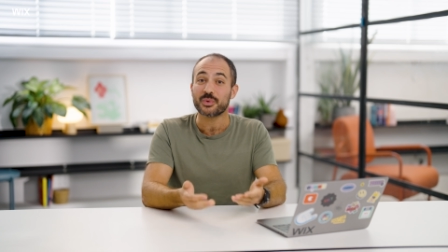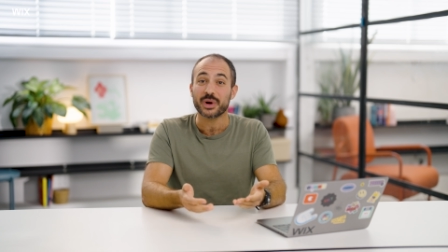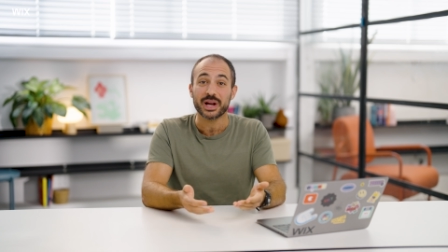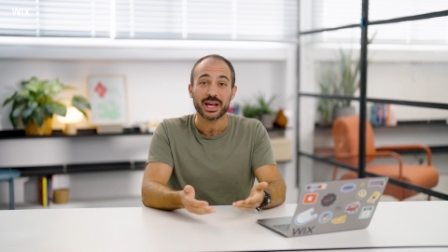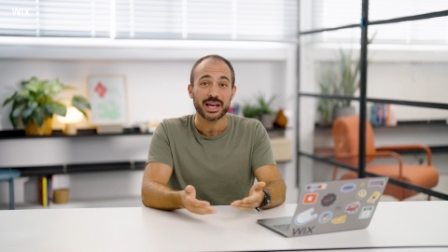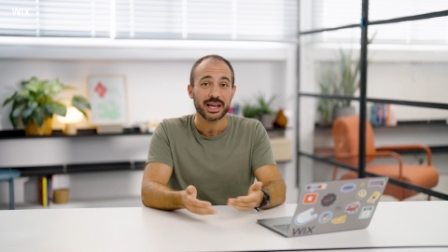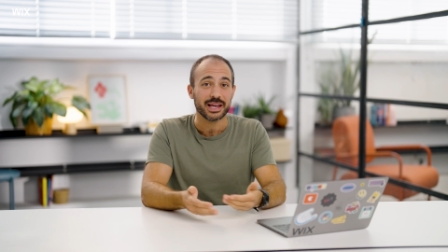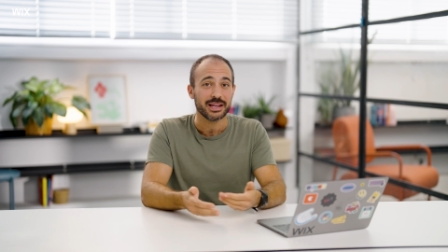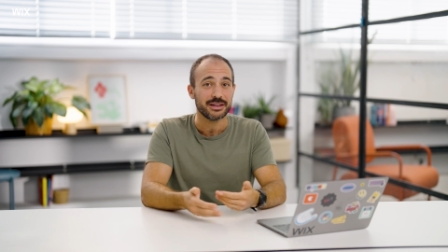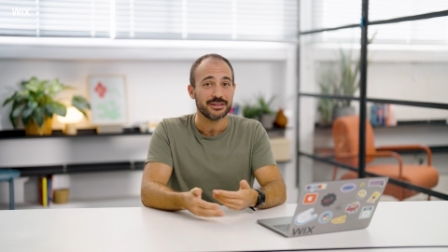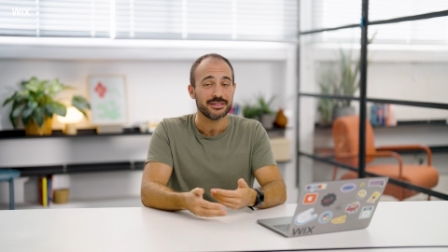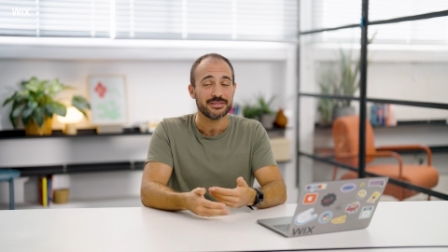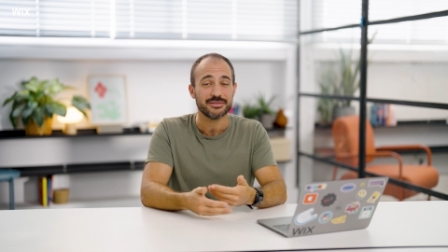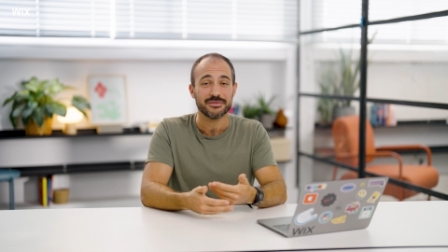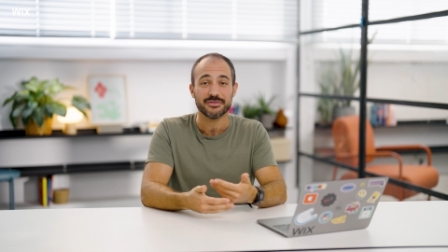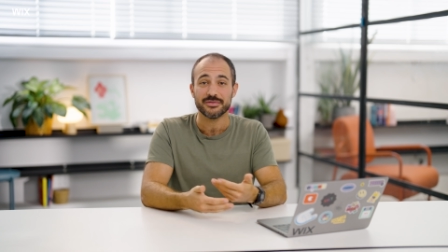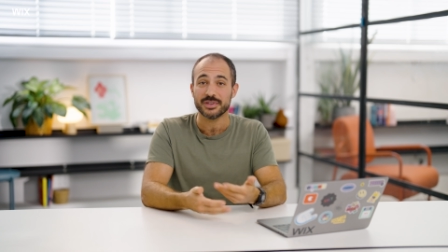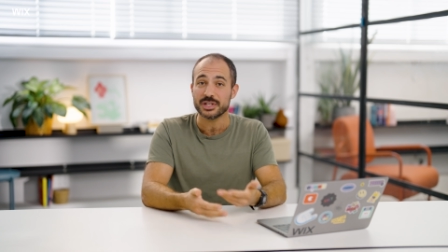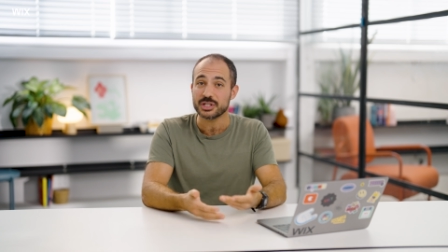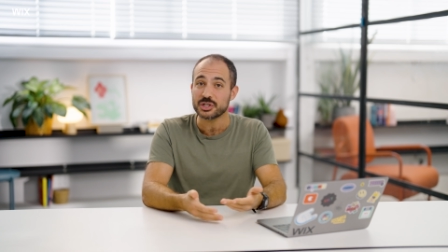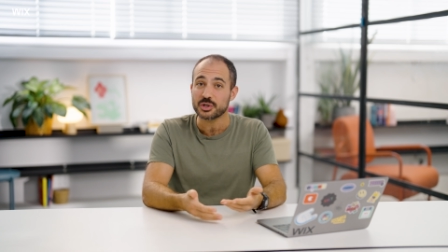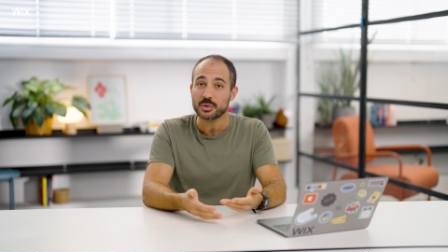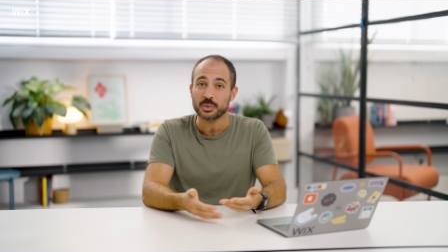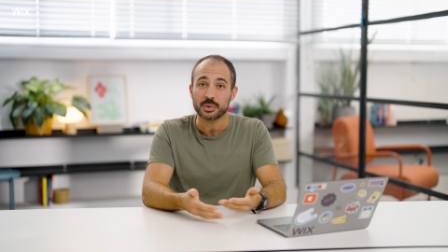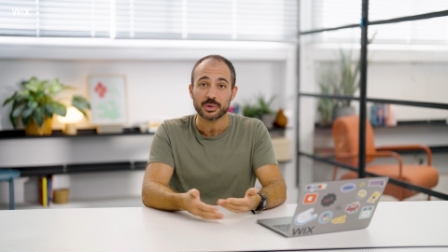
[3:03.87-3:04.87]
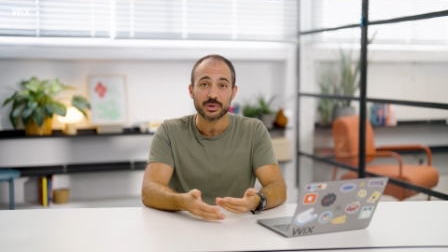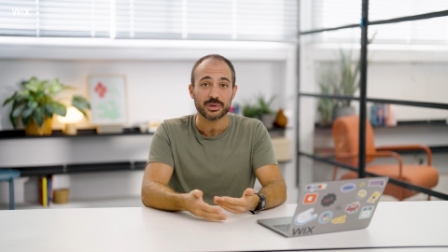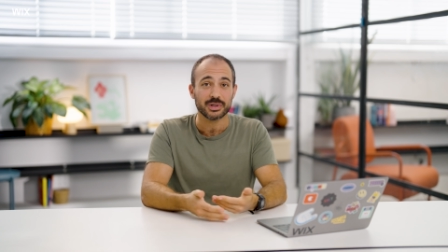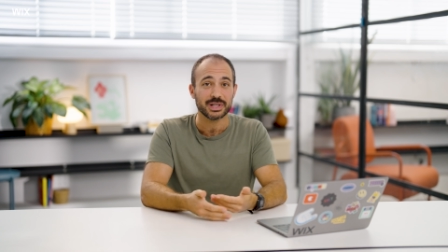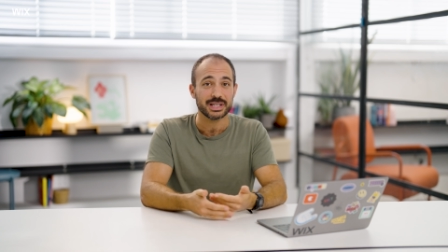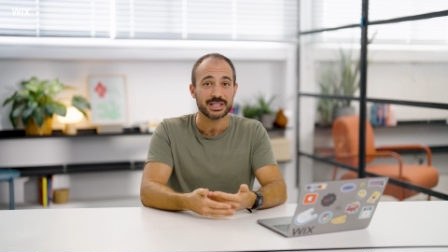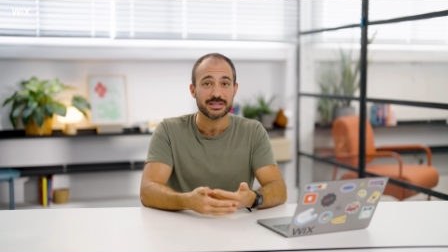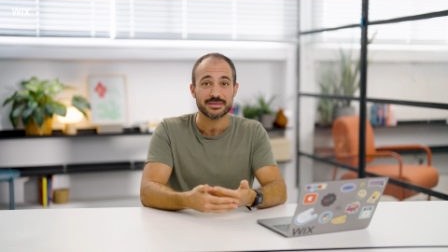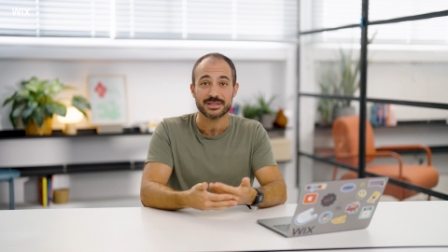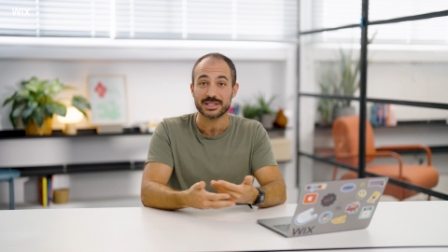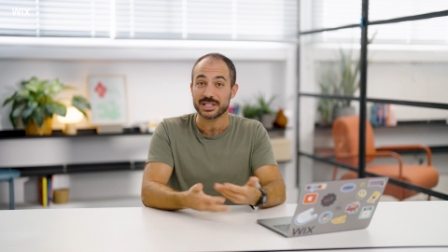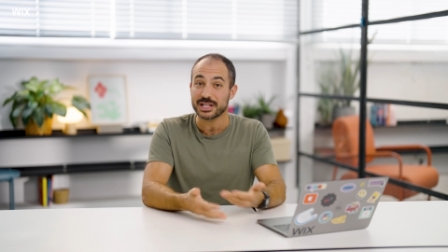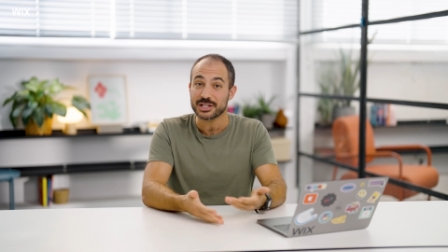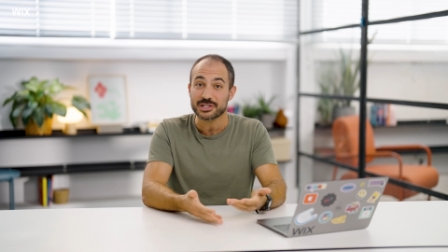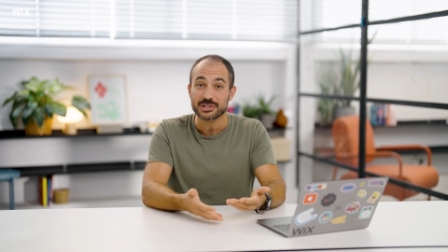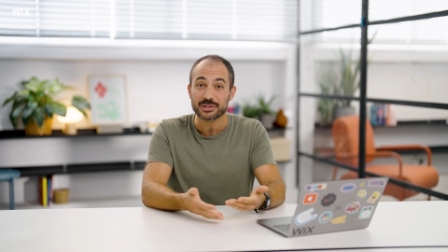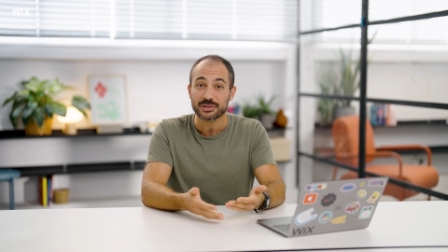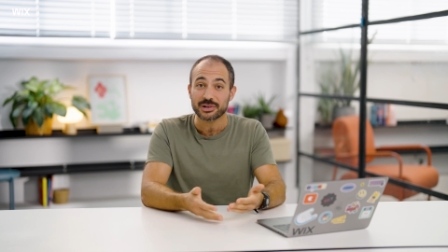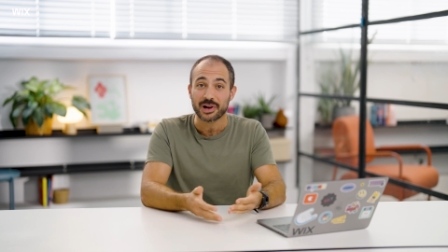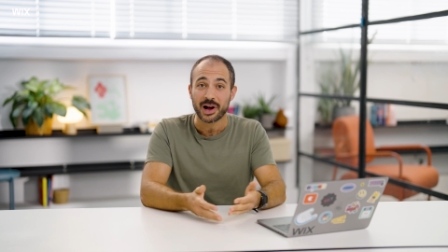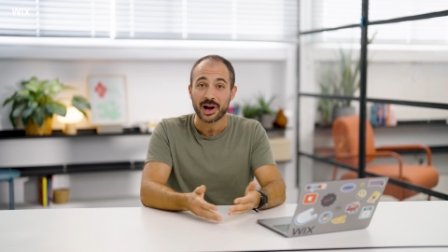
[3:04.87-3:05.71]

written, visual, and digital